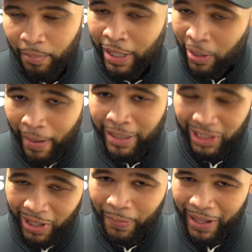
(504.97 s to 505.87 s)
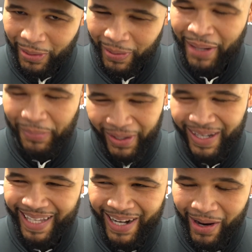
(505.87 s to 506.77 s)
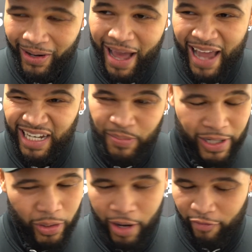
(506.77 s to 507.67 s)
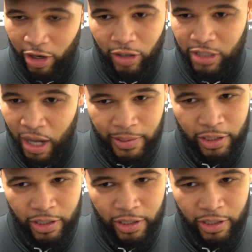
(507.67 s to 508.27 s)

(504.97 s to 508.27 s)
big up Ben Shalom, by the way. But, you know, Eddie's been doing it for a long time.